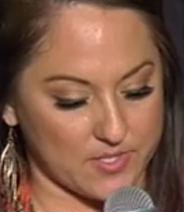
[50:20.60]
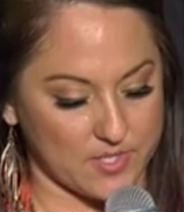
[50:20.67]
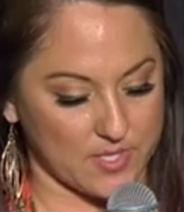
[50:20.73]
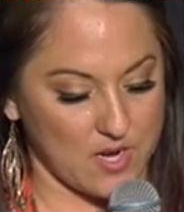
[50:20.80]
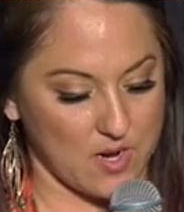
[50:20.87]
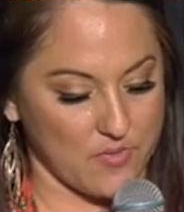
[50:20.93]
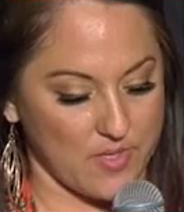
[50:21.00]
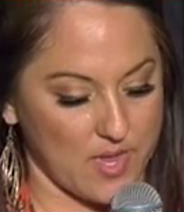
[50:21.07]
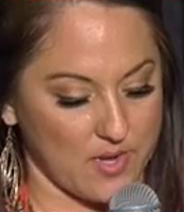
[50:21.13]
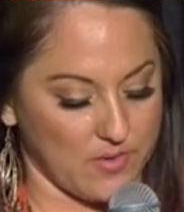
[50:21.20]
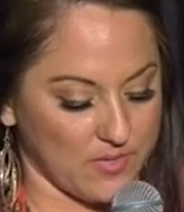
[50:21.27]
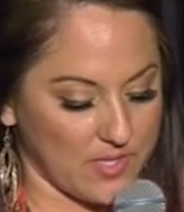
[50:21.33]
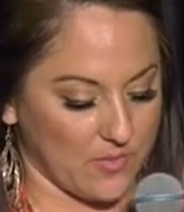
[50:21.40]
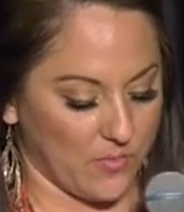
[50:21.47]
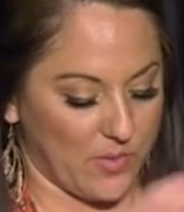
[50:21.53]
years ago that,
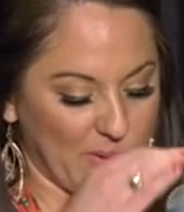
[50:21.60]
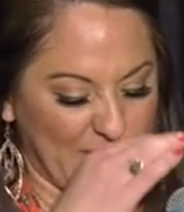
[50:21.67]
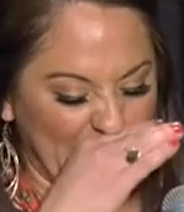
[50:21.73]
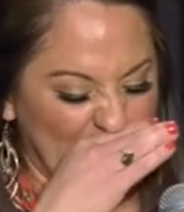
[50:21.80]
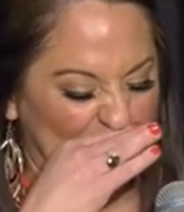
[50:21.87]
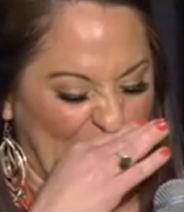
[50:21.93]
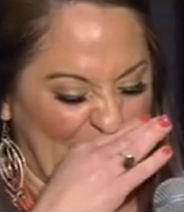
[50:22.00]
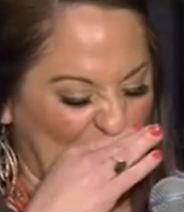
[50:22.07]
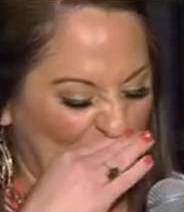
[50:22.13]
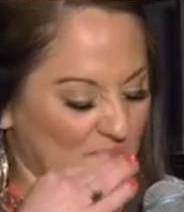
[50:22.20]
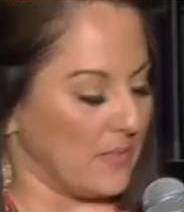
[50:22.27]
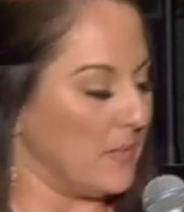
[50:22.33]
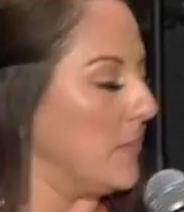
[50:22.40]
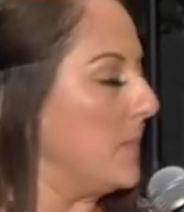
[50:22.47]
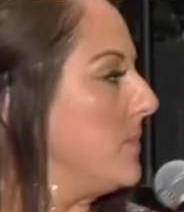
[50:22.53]
that we were going to
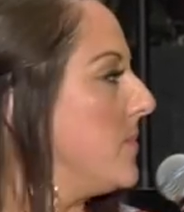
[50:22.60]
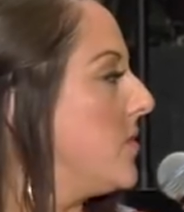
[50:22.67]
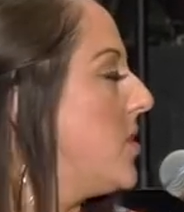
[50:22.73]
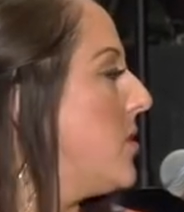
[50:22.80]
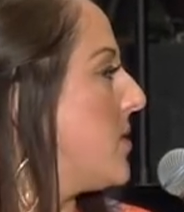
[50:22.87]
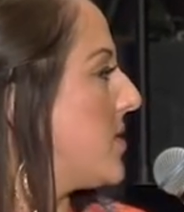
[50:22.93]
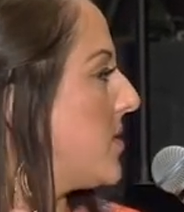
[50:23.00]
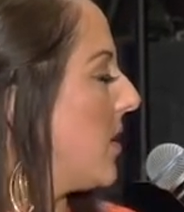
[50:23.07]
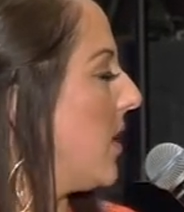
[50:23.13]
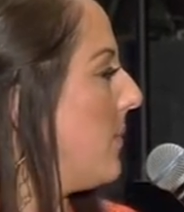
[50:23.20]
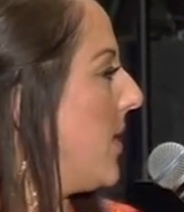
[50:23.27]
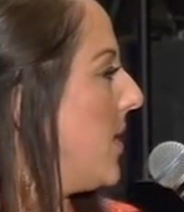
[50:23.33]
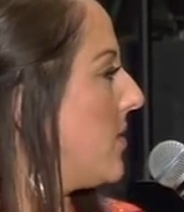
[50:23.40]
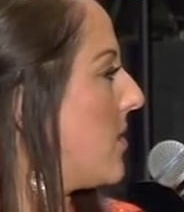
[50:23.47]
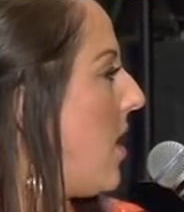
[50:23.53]
do a
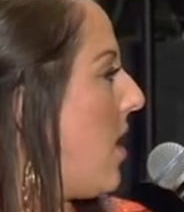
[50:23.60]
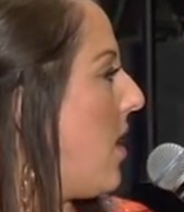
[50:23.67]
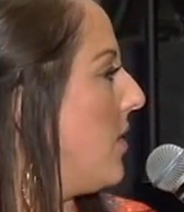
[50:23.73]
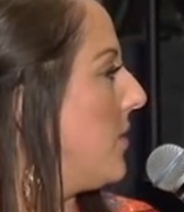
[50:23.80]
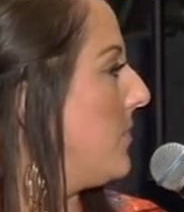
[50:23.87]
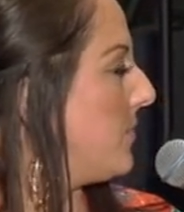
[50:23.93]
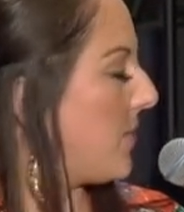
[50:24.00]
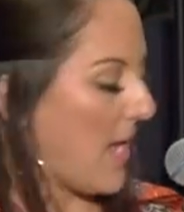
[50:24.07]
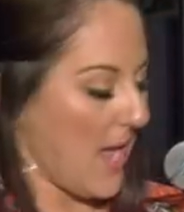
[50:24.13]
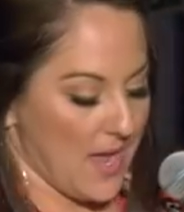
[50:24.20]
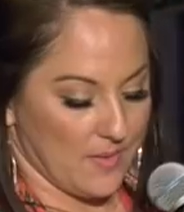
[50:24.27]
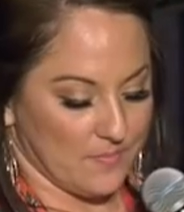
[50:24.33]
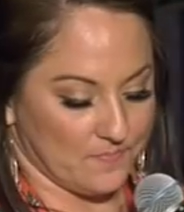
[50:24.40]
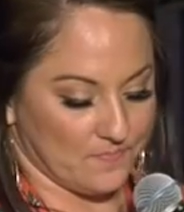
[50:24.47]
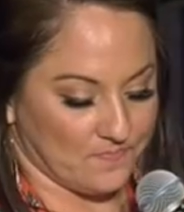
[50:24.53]
sermon called
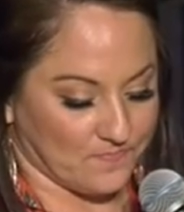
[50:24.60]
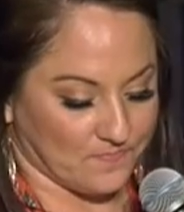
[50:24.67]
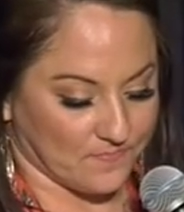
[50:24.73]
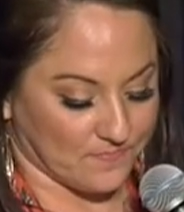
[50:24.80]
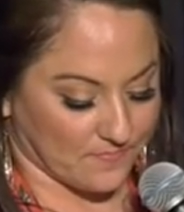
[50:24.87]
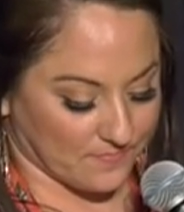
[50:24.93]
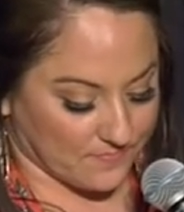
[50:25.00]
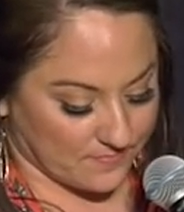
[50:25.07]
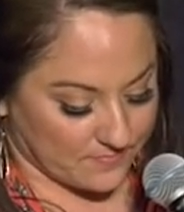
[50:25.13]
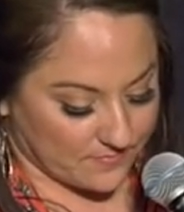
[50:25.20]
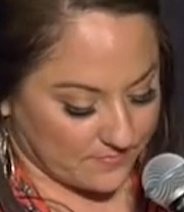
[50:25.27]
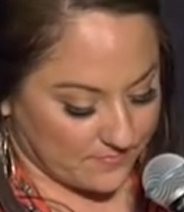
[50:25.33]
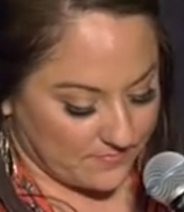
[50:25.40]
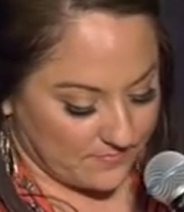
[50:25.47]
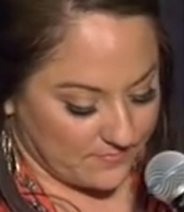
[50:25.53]
um,
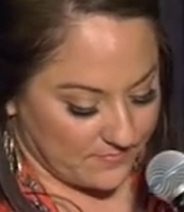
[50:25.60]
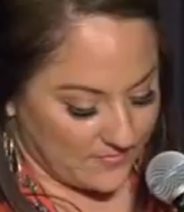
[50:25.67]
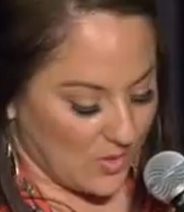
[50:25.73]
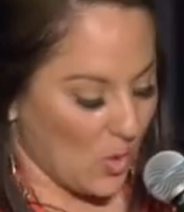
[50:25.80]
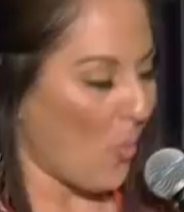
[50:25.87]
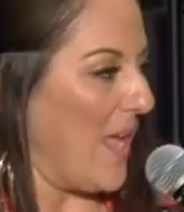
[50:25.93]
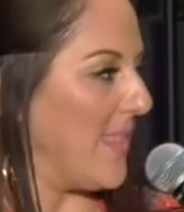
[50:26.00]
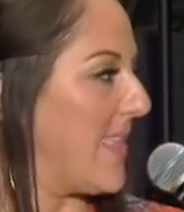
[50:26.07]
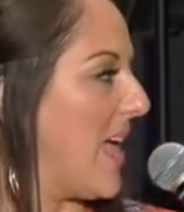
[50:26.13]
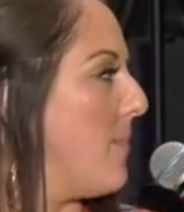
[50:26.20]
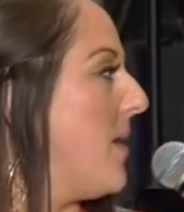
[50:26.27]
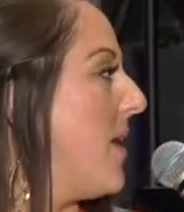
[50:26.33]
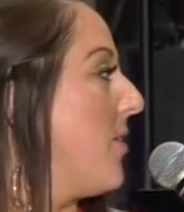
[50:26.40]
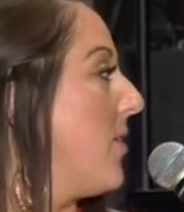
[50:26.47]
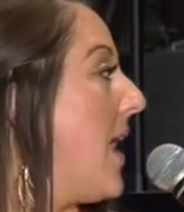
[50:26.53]
Wait
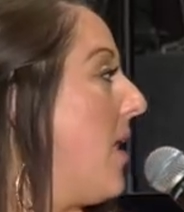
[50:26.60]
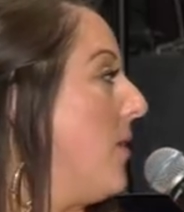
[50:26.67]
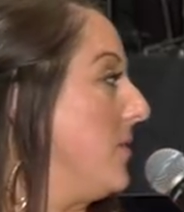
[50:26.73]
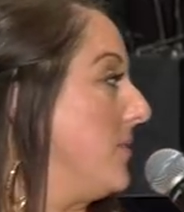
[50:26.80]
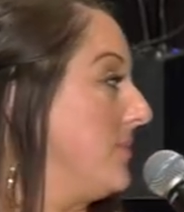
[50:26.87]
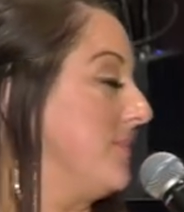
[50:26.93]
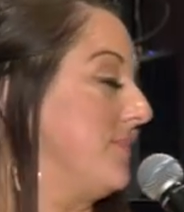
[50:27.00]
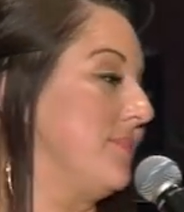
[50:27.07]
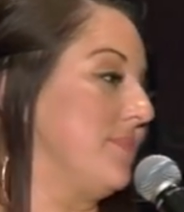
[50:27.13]
That Mother Out.